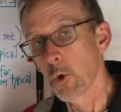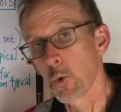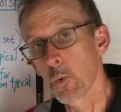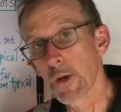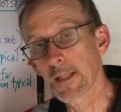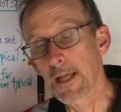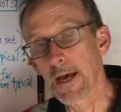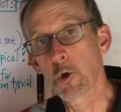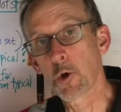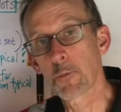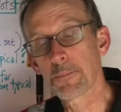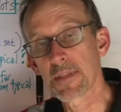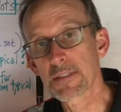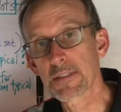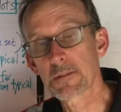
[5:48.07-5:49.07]
Well, I hope
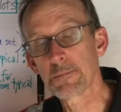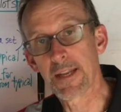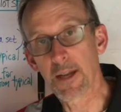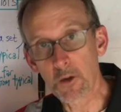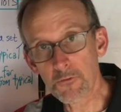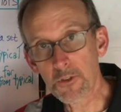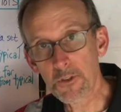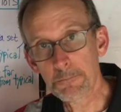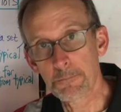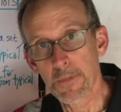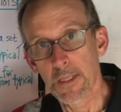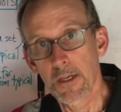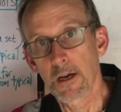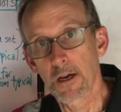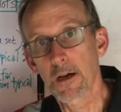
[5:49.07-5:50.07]
this has been helpful.
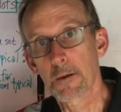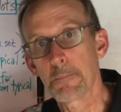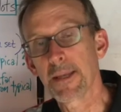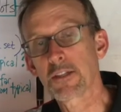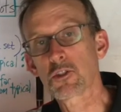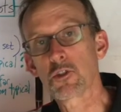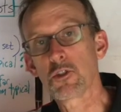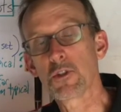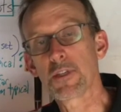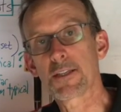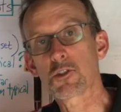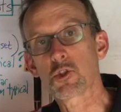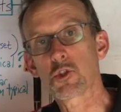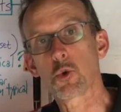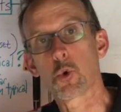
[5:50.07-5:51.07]
Make sure you
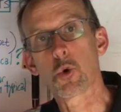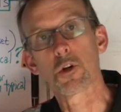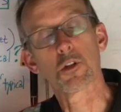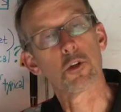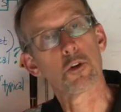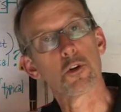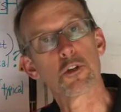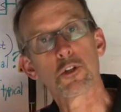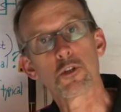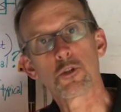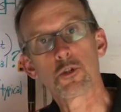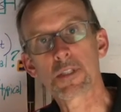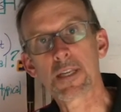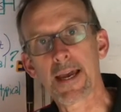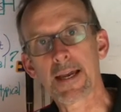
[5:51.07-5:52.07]
get your Learn You
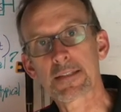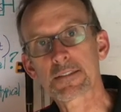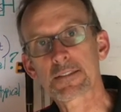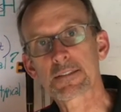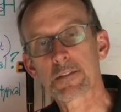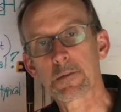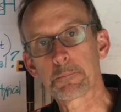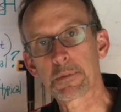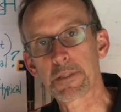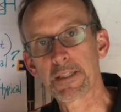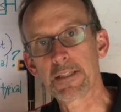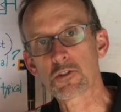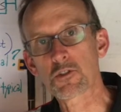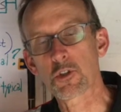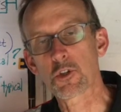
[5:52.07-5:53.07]
Do tasks
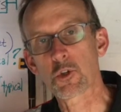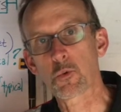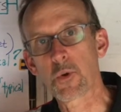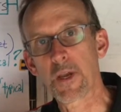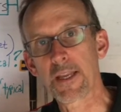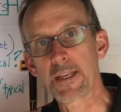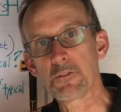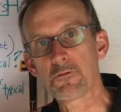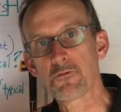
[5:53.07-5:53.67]
complete so you're ready